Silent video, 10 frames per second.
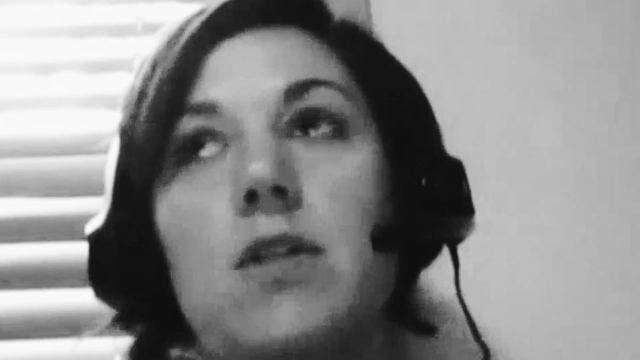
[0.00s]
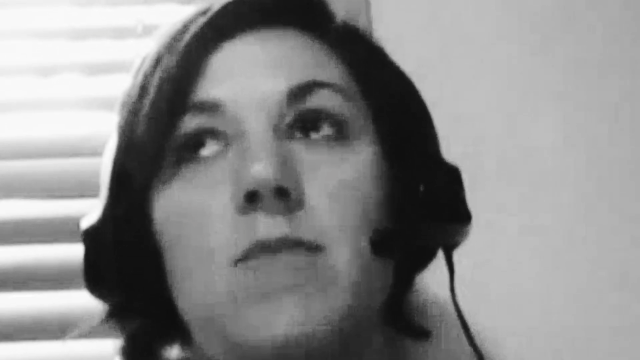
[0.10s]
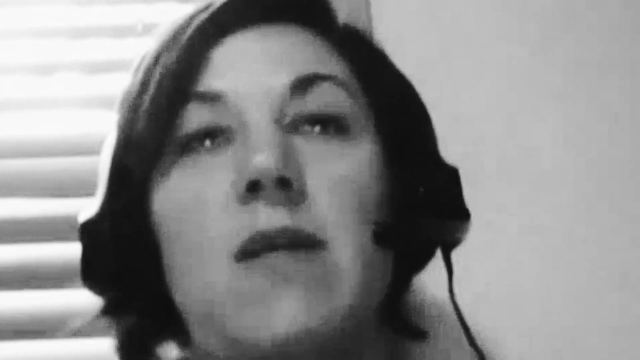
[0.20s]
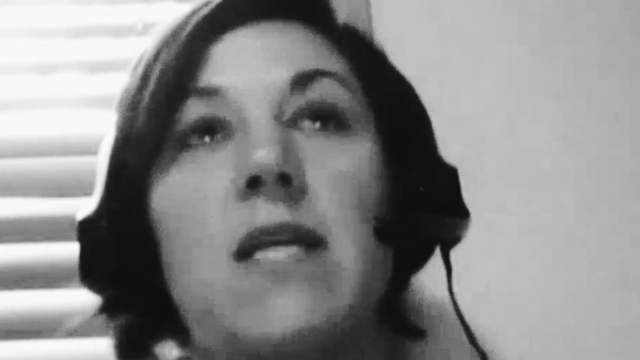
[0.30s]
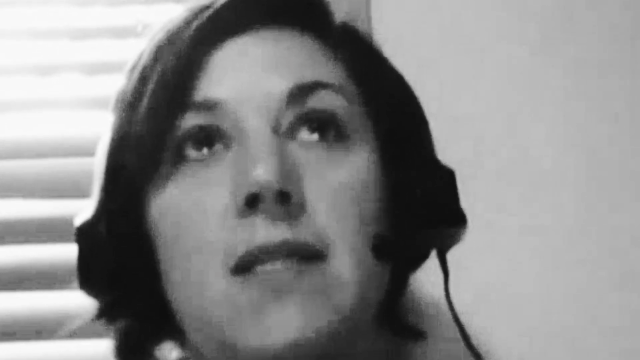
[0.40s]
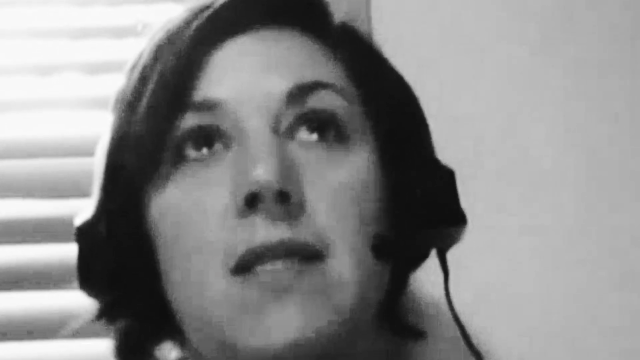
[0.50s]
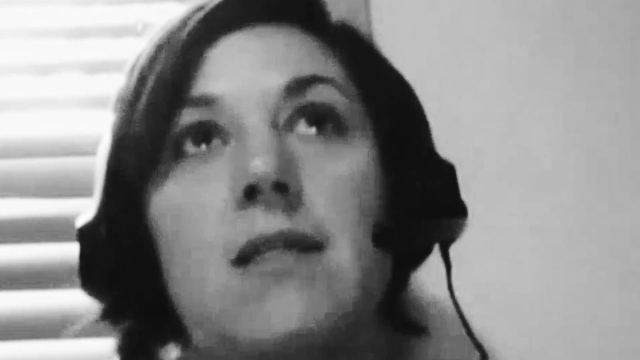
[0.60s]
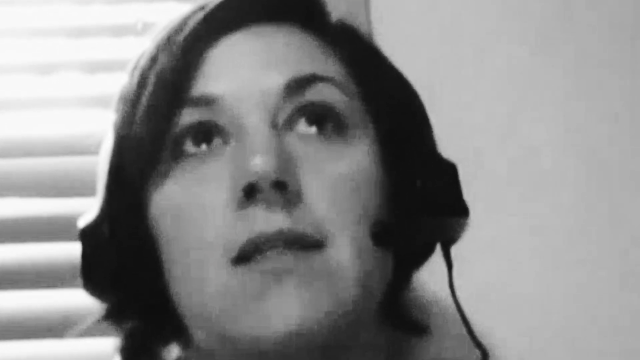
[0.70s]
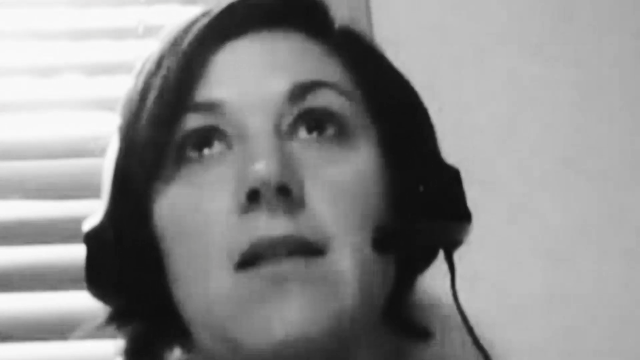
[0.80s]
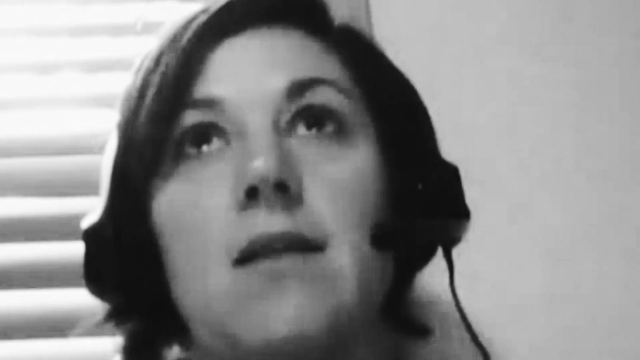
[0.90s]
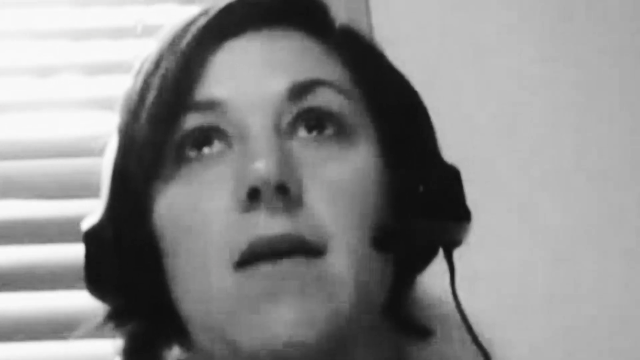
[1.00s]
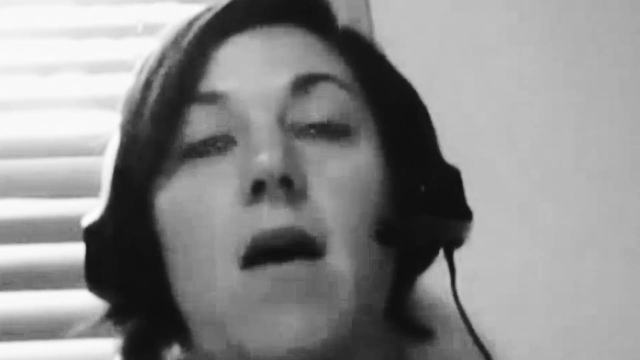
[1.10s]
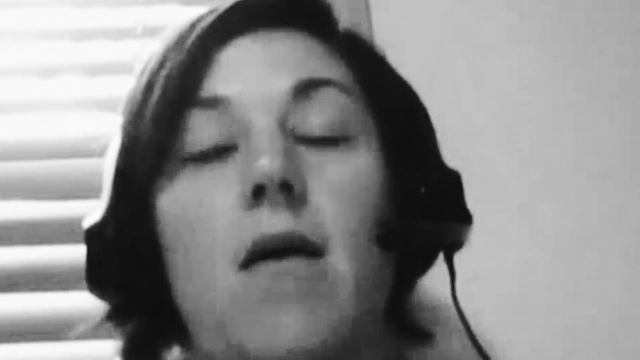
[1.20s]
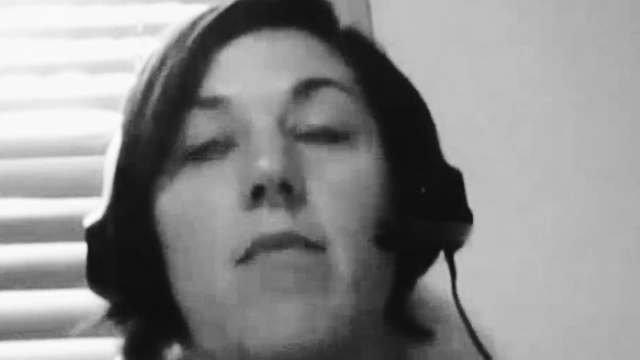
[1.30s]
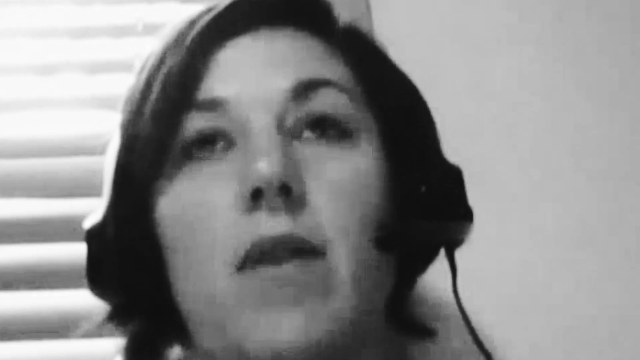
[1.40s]
species in the
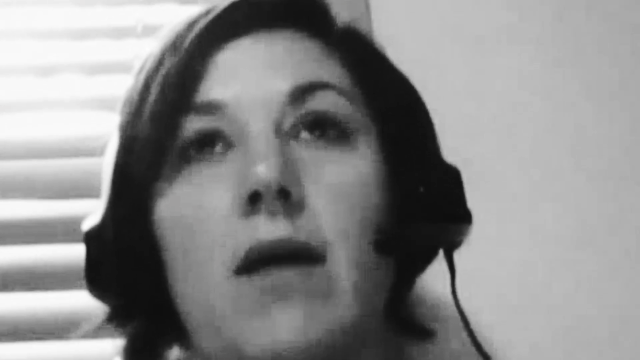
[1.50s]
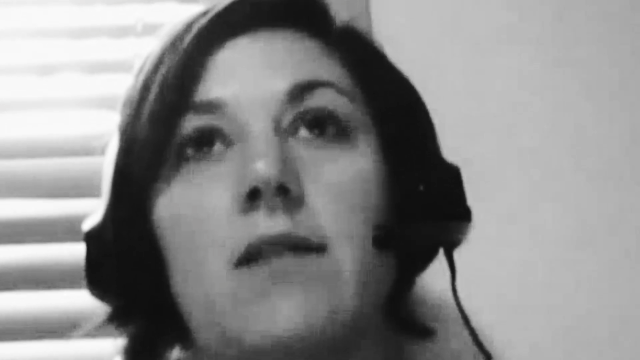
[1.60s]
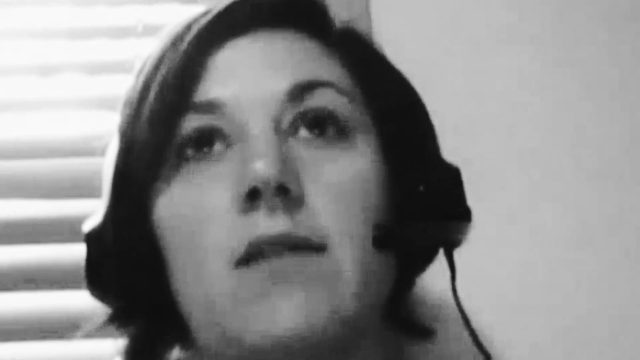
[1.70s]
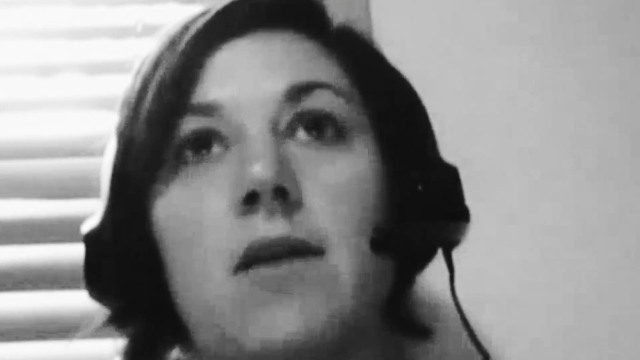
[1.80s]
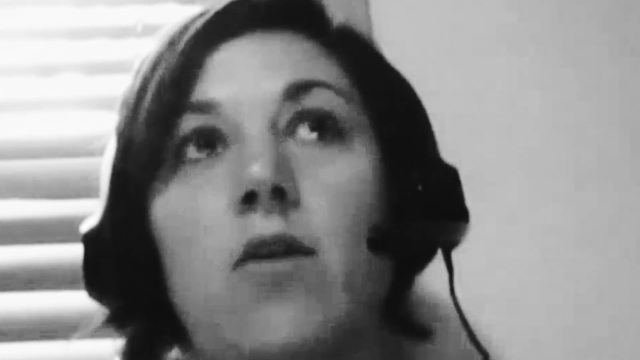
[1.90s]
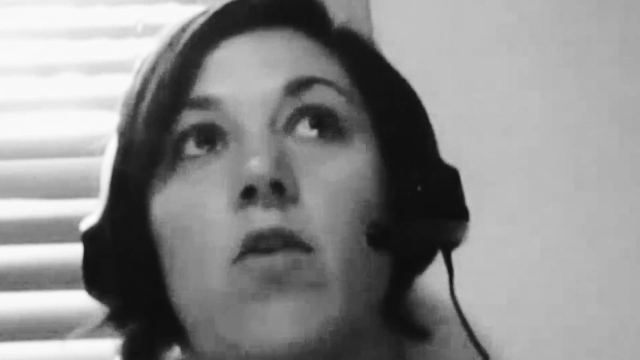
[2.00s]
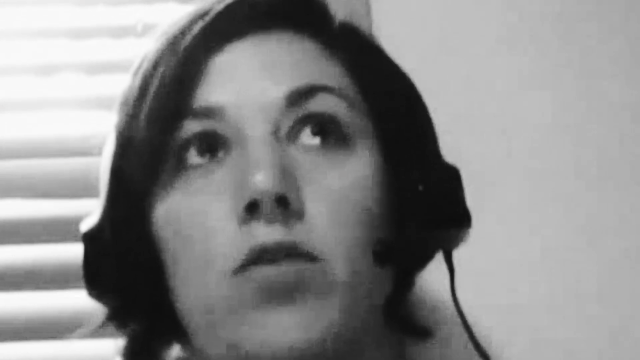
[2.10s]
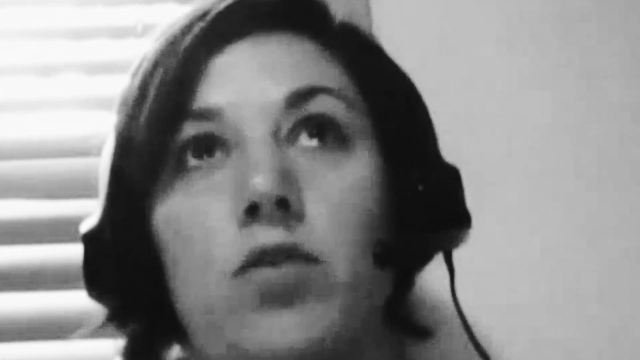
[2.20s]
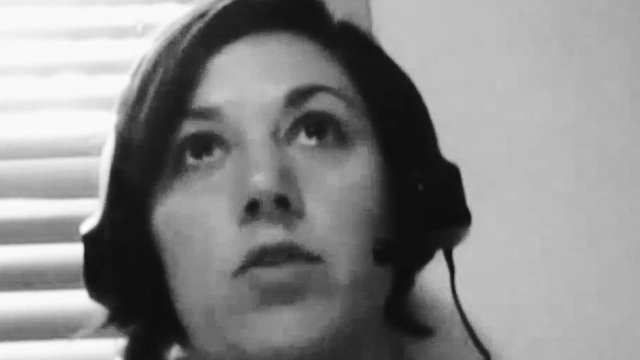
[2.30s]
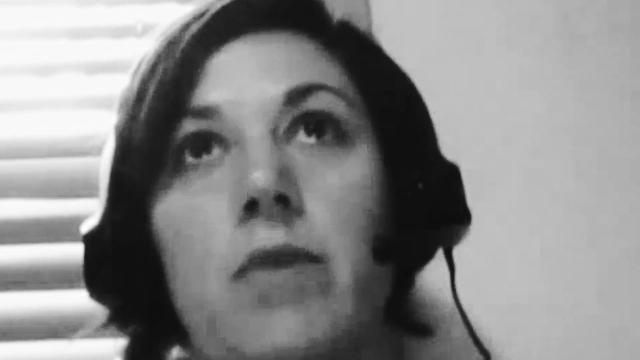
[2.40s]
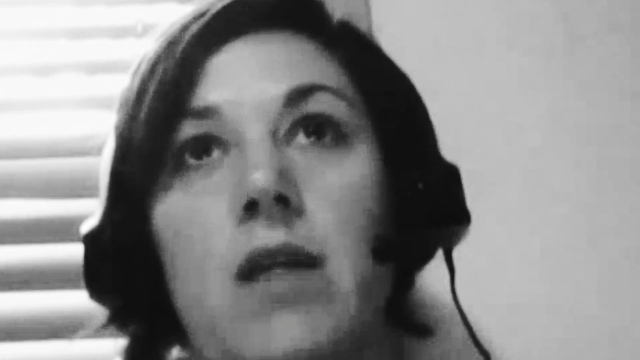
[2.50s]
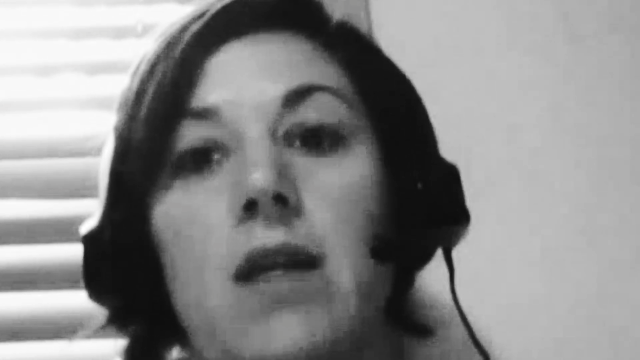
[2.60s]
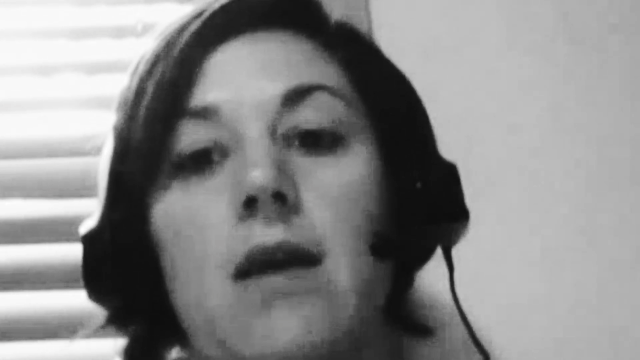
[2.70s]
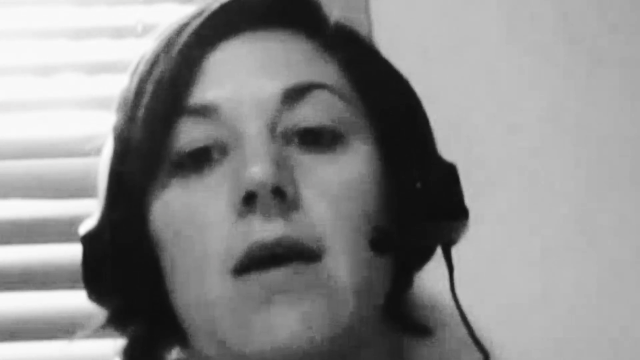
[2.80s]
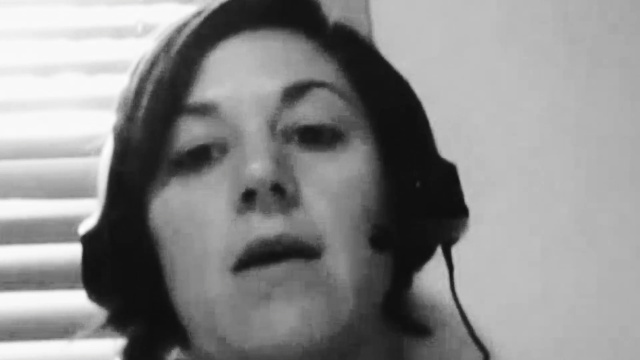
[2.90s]
complex cell culture
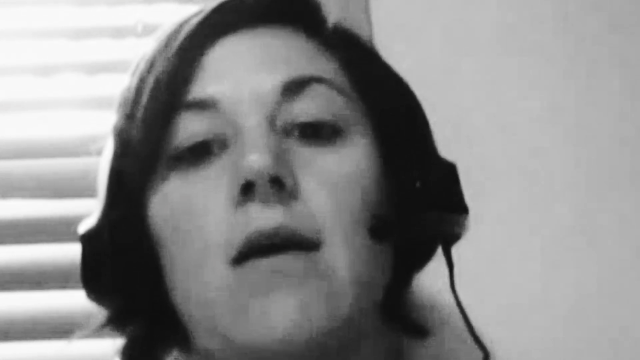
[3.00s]
media,